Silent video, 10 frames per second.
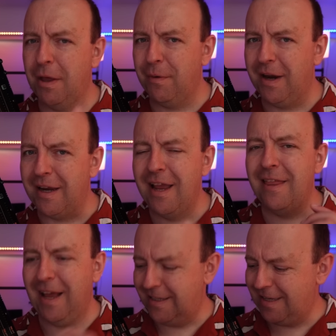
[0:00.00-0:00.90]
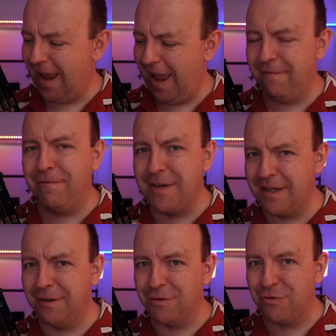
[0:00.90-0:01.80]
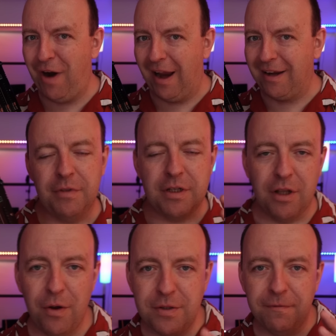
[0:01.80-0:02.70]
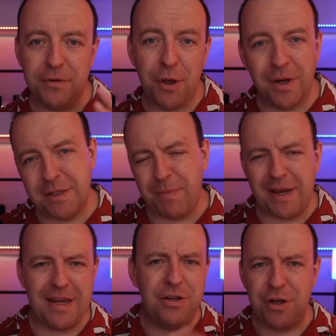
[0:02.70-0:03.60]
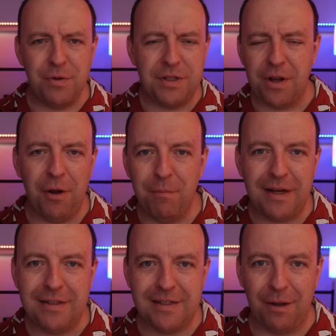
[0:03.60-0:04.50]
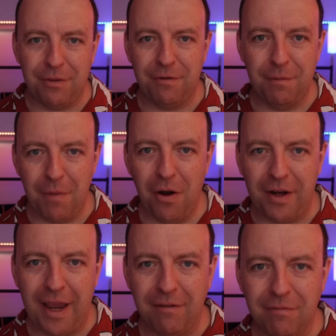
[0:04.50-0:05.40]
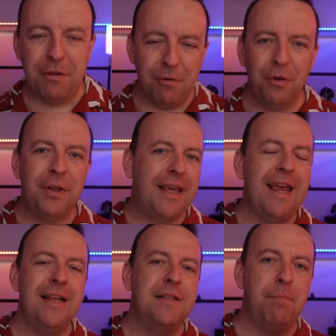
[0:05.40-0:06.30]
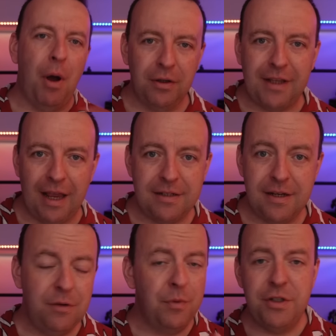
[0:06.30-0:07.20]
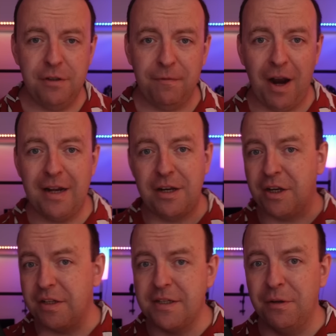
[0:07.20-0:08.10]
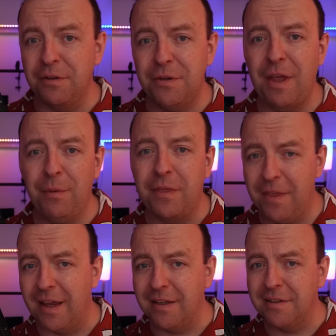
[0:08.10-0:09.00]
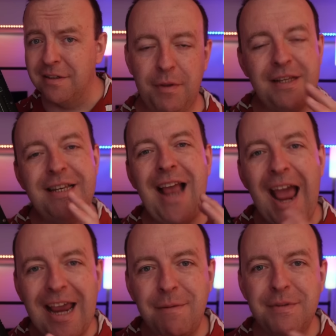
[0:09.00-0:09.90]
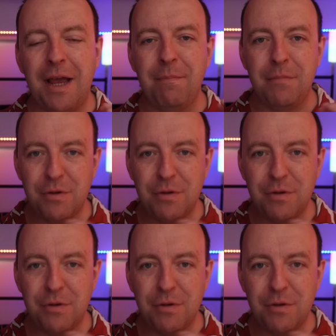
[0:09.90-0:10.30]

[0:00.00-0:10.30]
By the way, that's every single track. There's loads of U S B new style mixers out there in the market, but they're all geared to podcasting, which is fine, and you can still do that with this, but this is aimed at